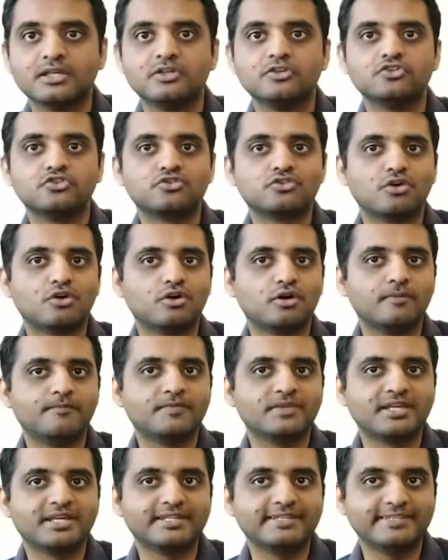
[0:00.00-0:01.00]
So
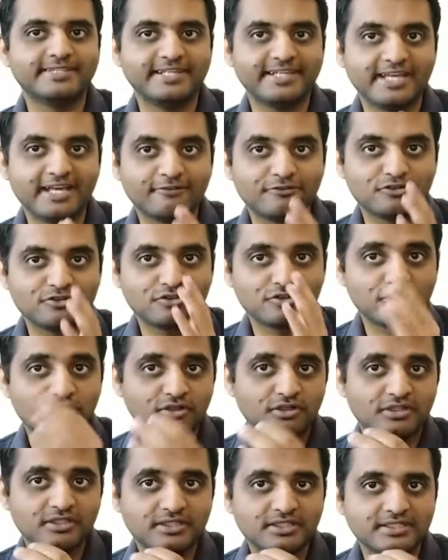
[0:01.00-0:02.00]
they have
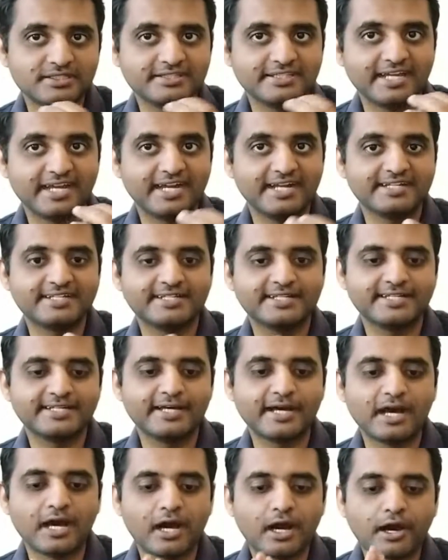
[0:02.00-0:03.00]
shown that
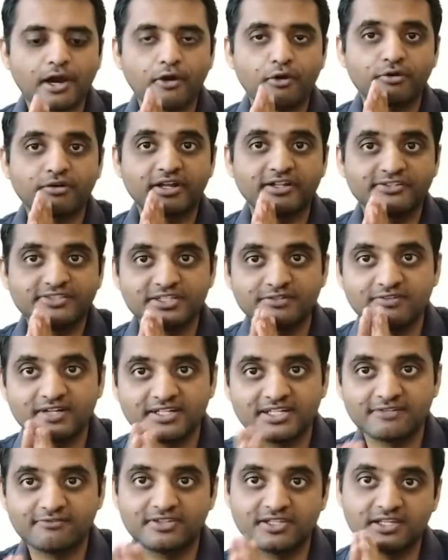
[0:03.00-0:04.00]
how
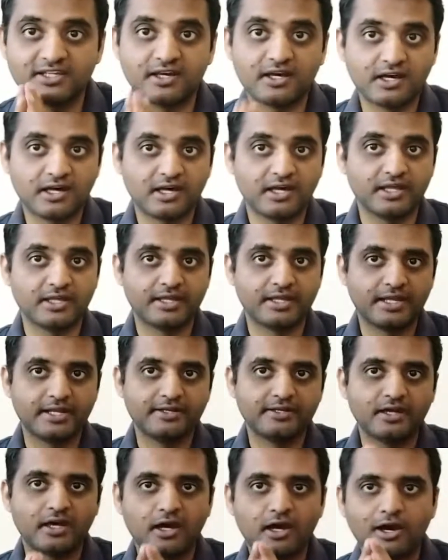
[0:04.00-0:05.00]
conservative they are
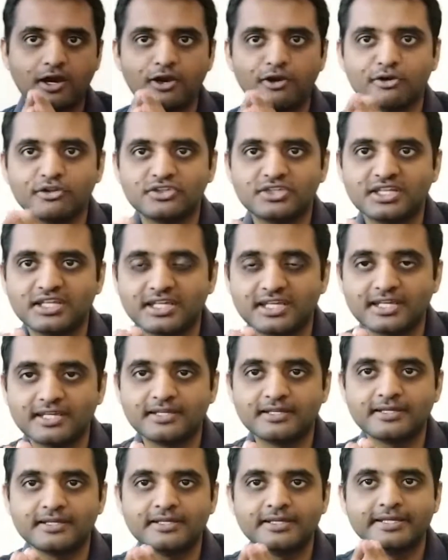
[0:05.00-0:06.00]
and how
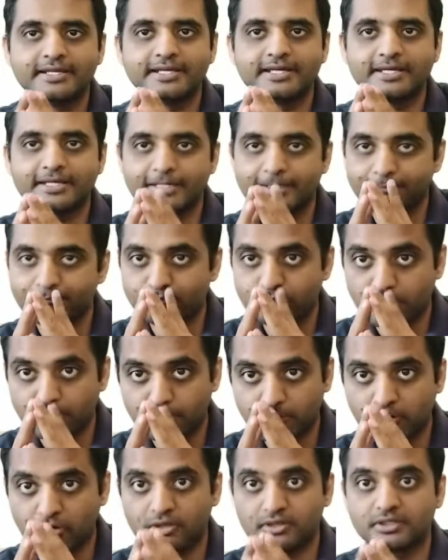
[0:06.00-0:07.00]
they
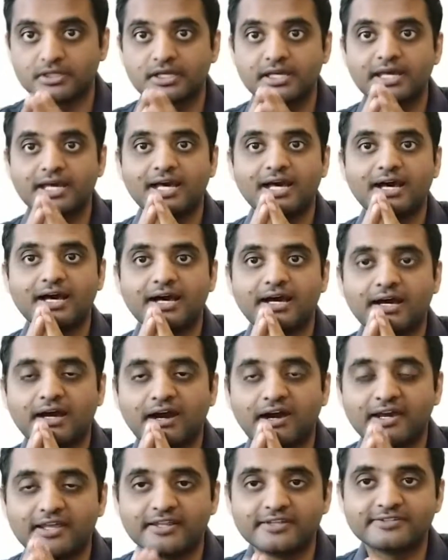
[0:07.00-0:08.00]
promote
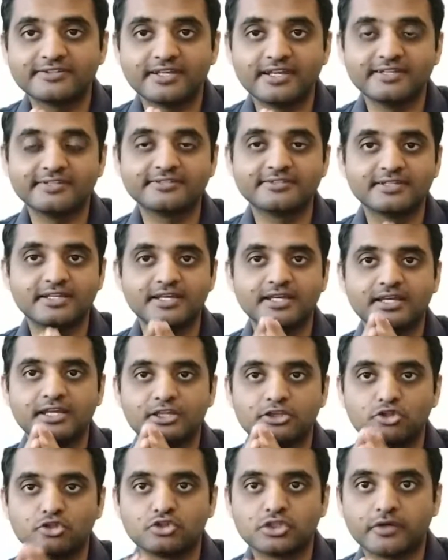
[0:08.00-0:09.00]
RSS
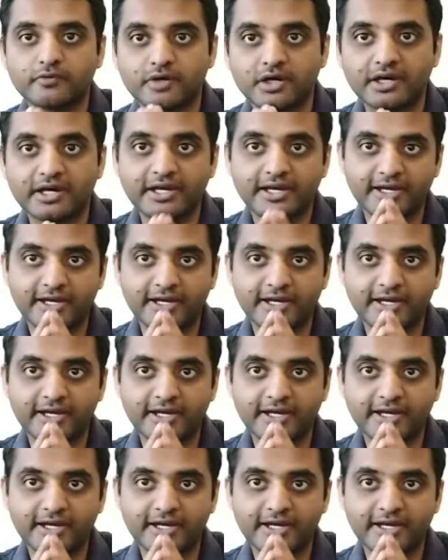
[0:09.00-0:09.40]
Hindutva